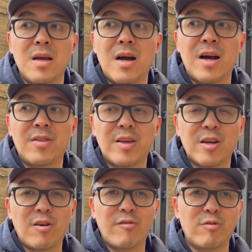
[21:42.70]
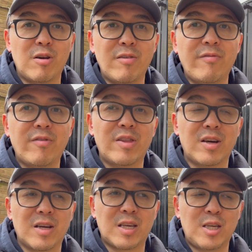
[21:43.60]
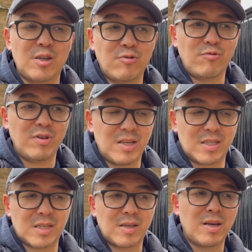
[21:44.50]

I think overall for the Q risk,